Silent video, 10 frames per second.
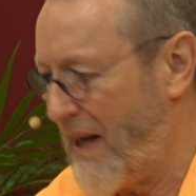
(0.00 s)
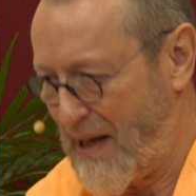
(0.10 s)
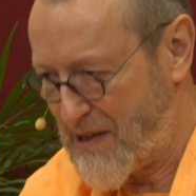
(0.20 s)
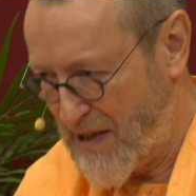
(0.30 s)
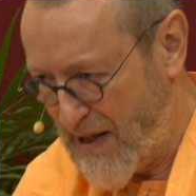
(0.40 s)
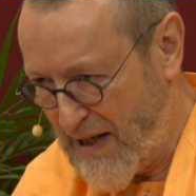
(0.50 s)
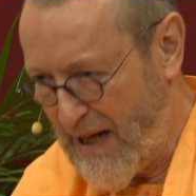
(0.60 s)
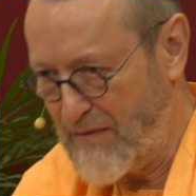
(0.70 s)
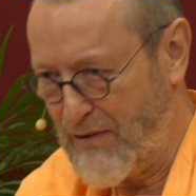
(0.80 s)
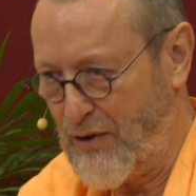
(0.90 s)
has
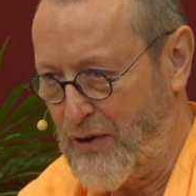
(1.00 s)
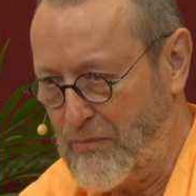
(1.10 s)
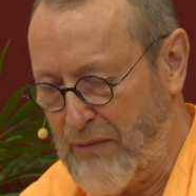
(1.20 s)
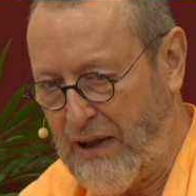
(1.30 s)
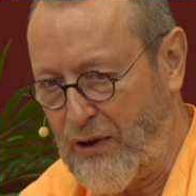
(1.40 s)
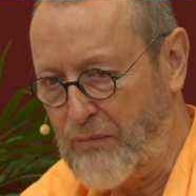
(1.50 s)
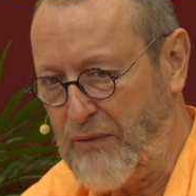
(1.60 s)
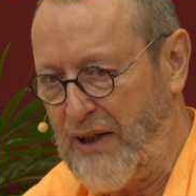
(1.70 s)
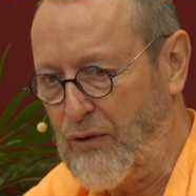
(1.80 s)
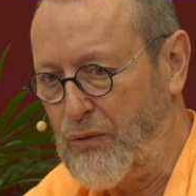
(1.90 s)
never
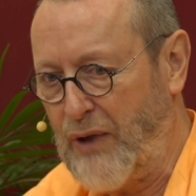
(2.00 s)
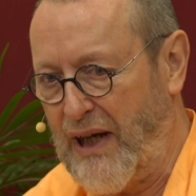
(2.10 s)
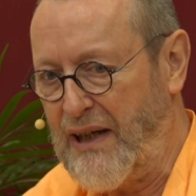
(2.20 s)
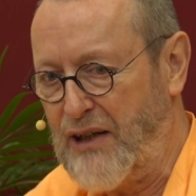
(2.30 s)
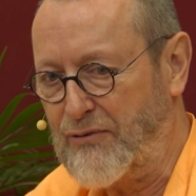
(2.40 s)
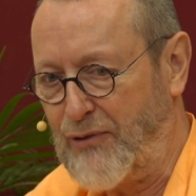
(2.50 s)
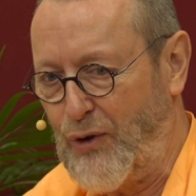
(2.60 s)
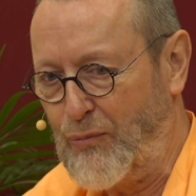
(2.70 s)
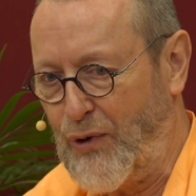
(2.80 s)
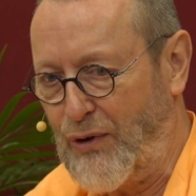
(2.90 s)
become into any
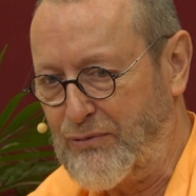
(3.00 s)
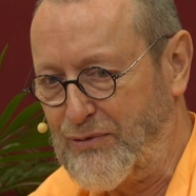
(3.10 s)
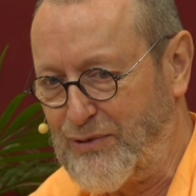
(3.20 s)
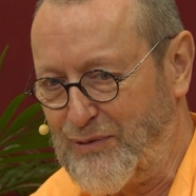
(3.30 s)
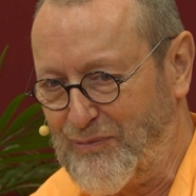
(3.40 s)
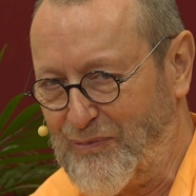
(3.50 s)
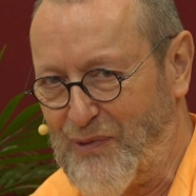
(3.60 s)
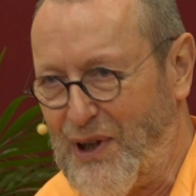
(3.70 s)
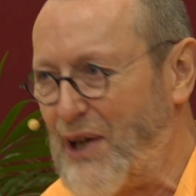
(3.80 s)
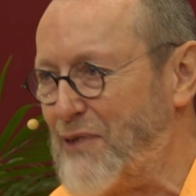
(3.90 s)
form of
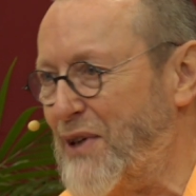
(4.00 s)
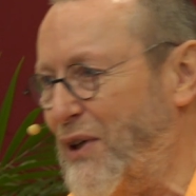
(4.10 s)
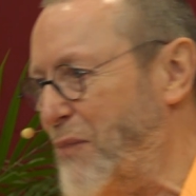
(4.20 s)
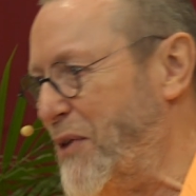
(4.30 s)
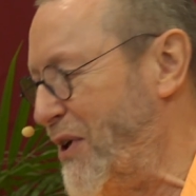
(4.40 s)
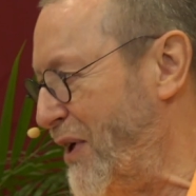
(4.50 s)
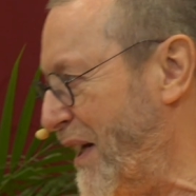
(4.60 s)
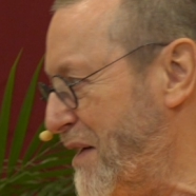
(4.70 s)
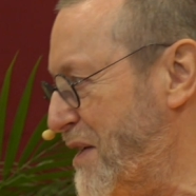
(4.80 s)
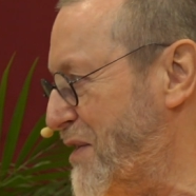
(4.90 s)
phenomenal
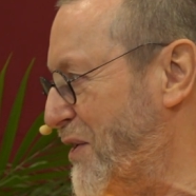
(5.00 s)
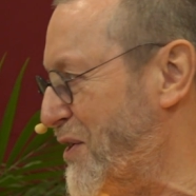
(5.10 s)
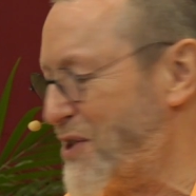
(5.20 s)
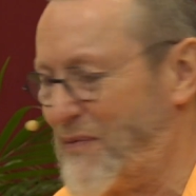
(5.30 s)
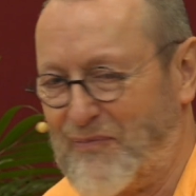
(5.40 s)
existence.